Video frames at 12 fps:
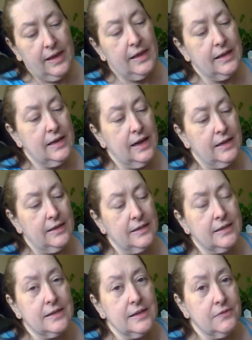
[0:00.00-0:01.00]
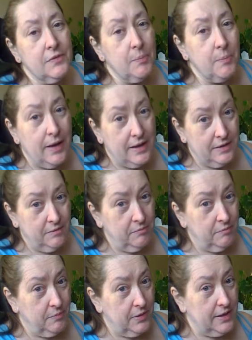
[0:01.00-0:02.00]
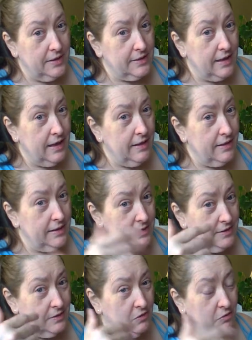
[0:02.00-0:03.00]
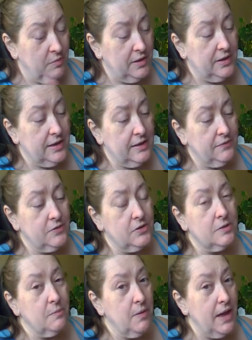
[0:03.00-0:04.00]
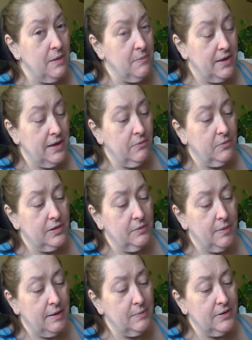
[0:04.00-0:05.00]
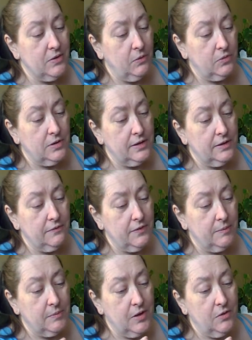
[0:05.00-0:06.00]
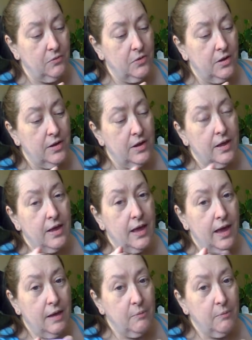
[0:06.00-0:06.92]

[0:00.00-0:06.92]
And now instead of a button, because this is going to be the gift to the baby when the baby's old enough, I know, I